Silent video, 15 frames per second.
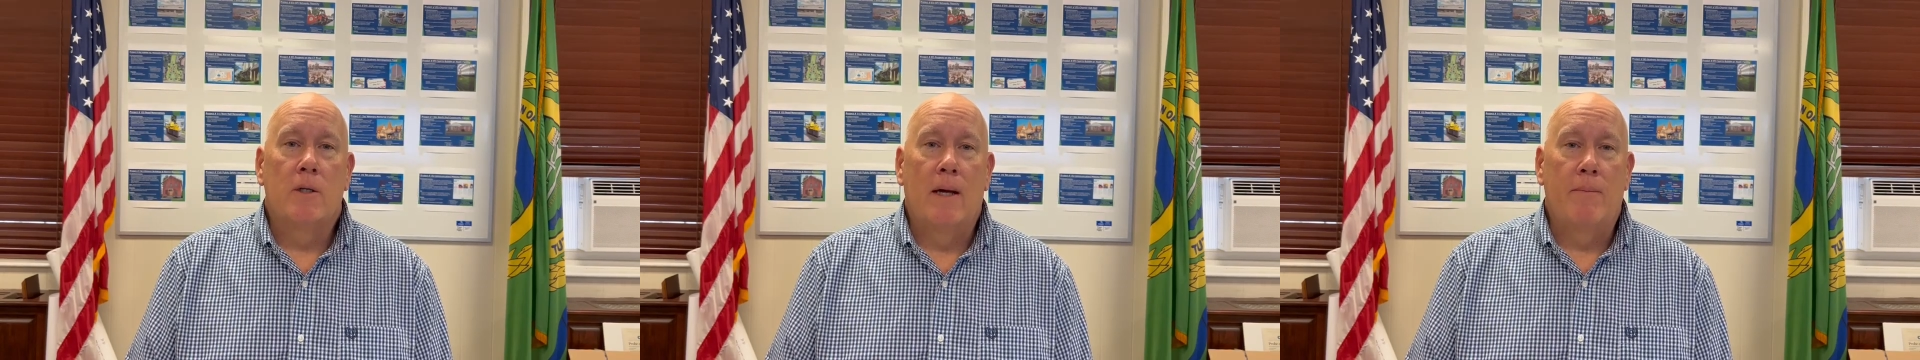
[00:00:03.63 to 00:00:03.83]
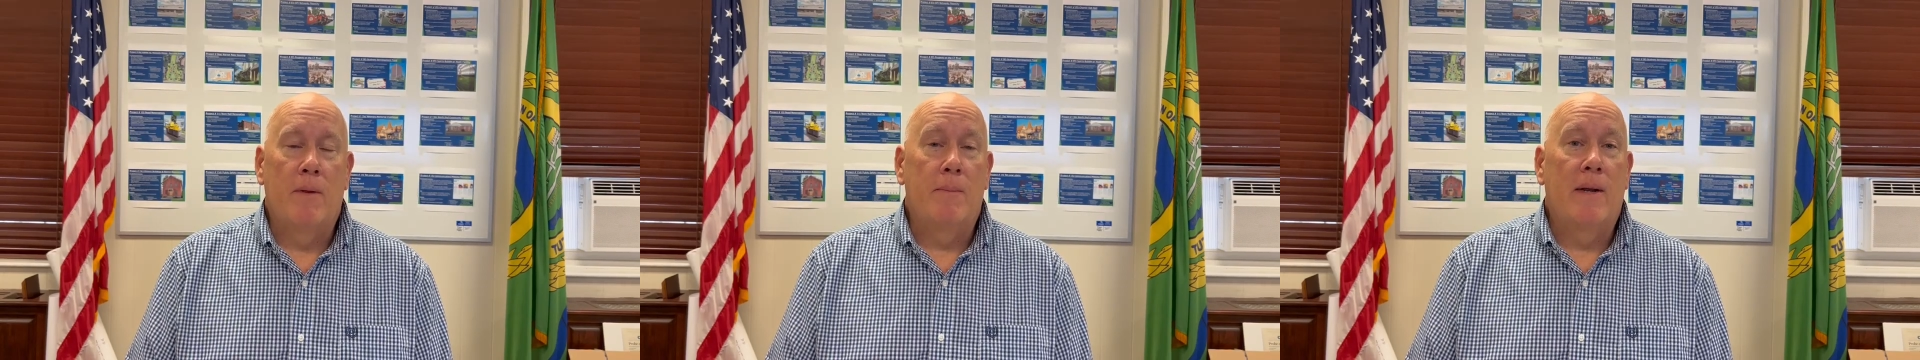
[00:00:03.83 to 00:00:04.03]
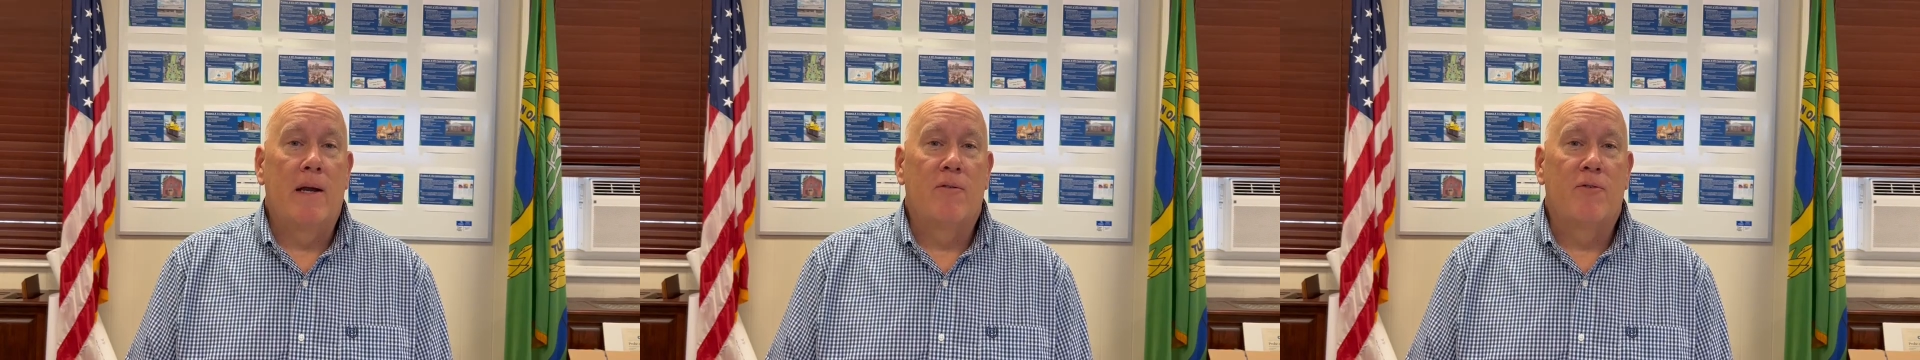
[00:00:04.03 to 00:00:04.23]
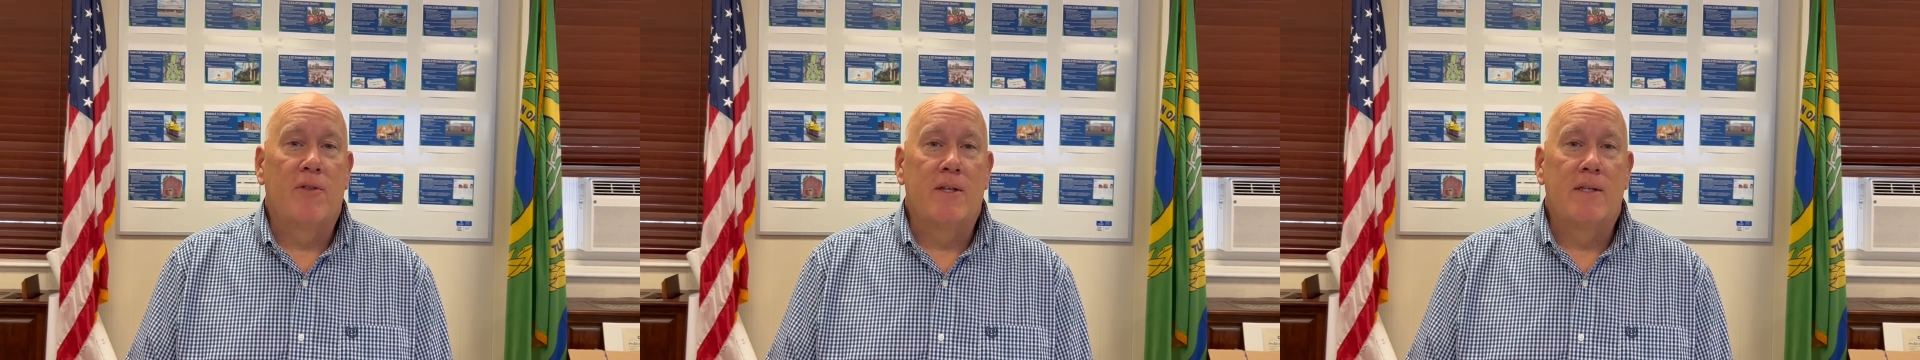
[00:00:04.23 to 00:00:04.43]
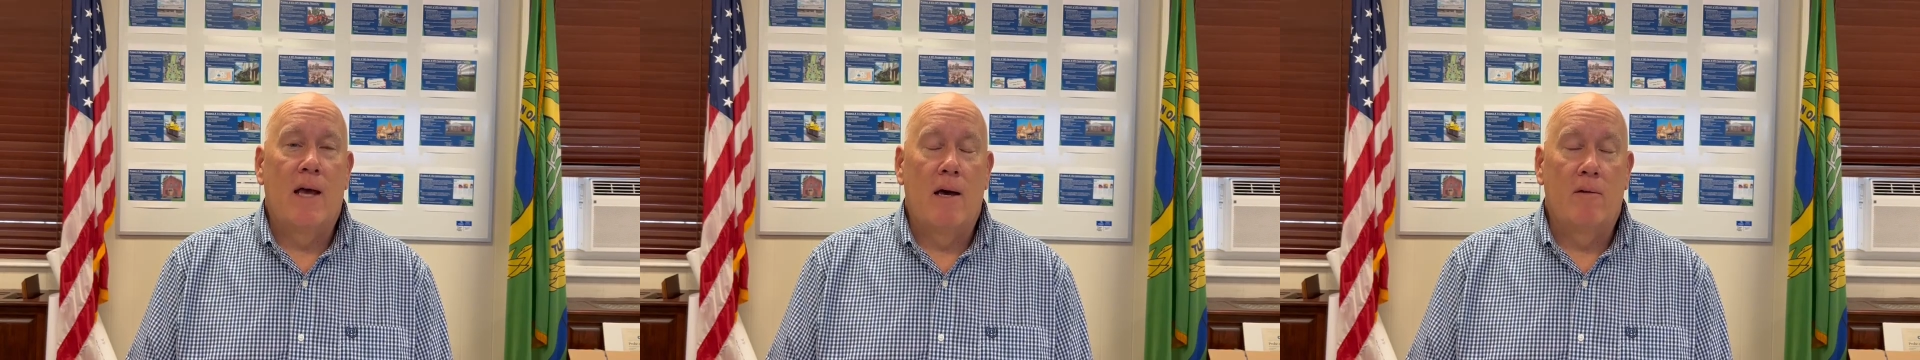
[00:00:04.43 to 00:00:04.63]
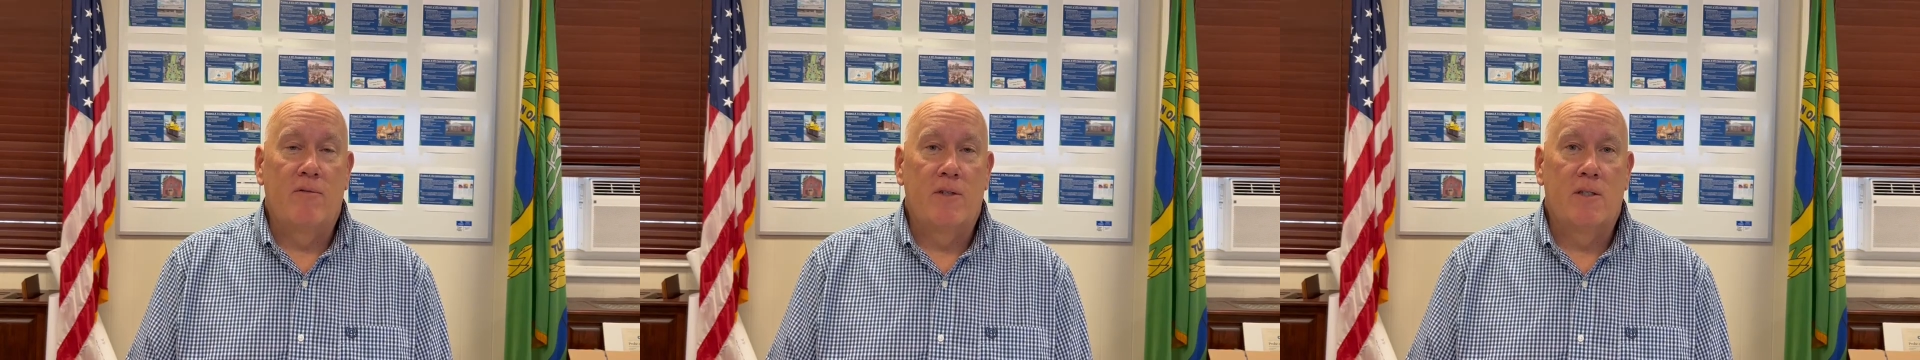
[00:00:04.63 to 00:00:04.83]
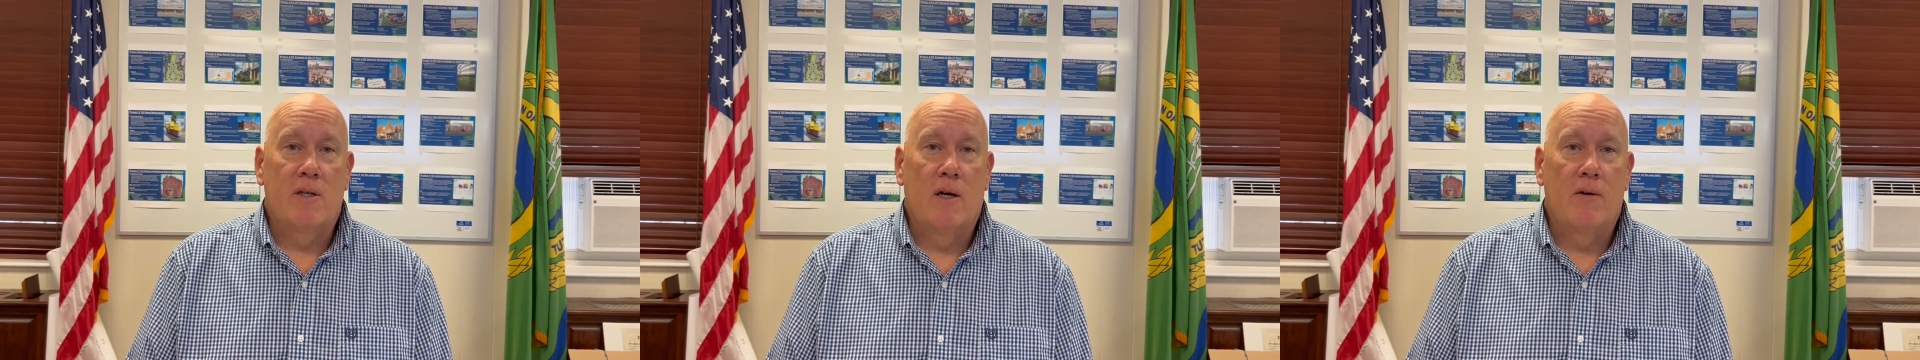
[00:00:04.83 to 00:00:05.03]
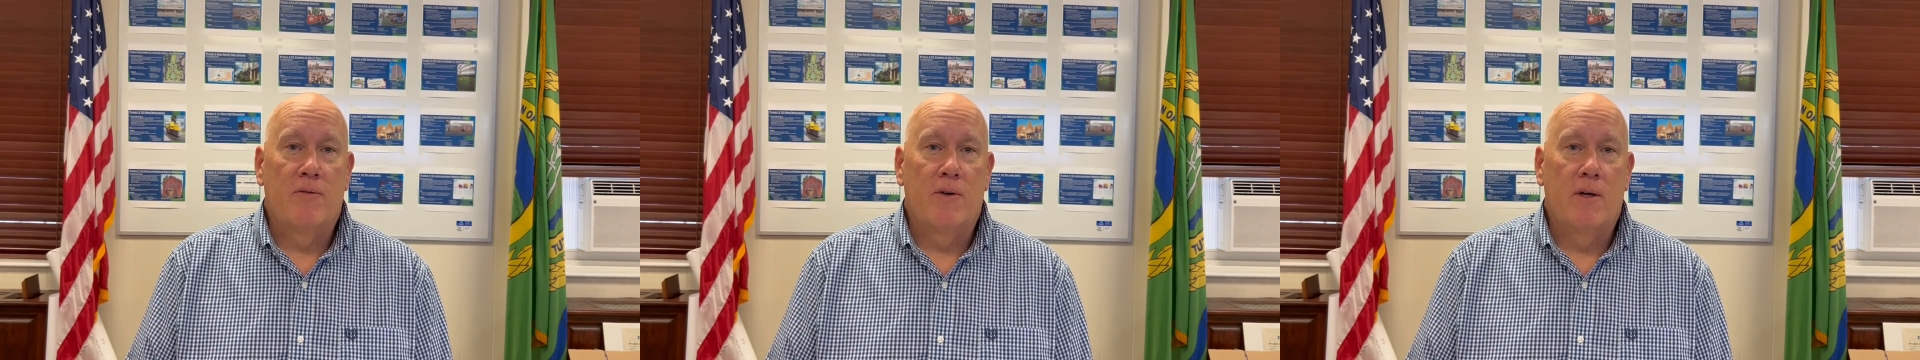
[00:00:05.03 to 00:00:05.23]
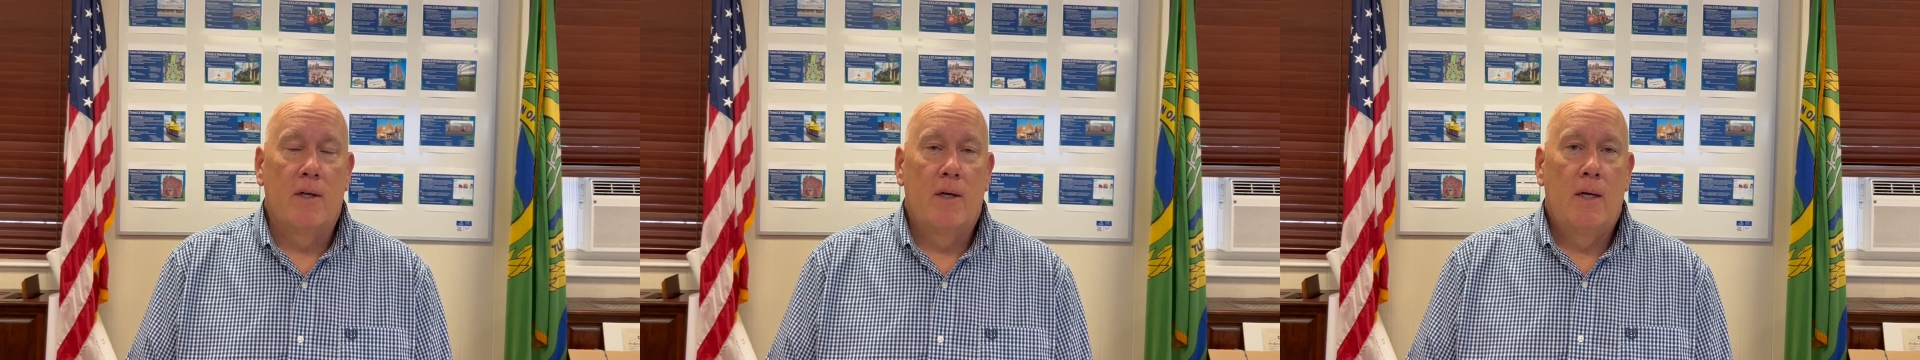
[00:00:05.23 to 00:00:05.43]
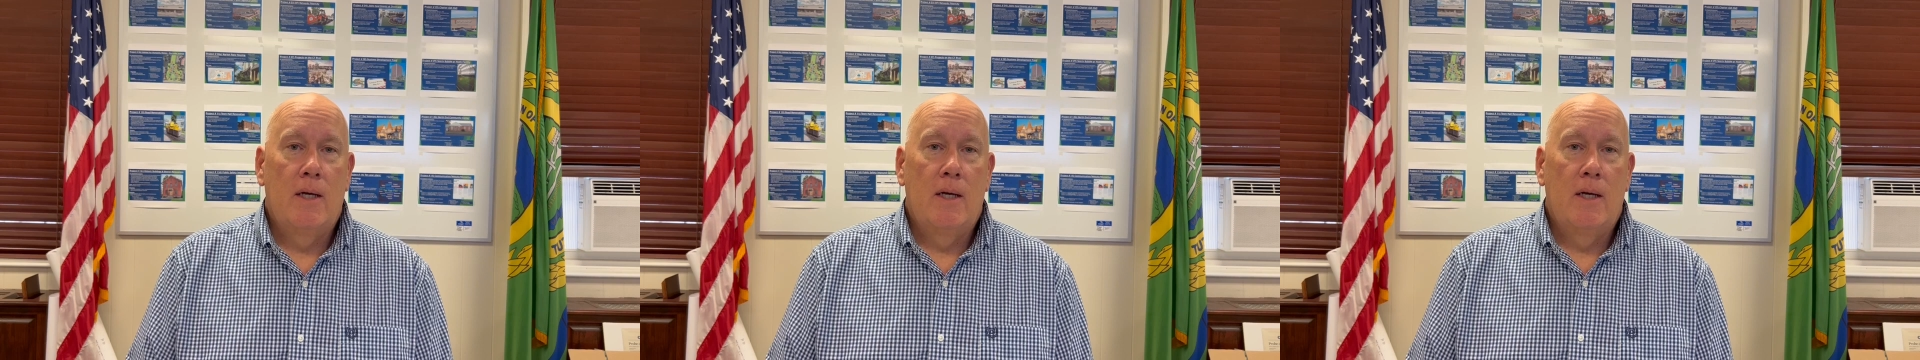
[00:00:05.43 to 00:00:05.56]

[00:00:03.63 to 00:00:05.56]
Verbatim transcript: I'm the mayor for the town of East Hartford,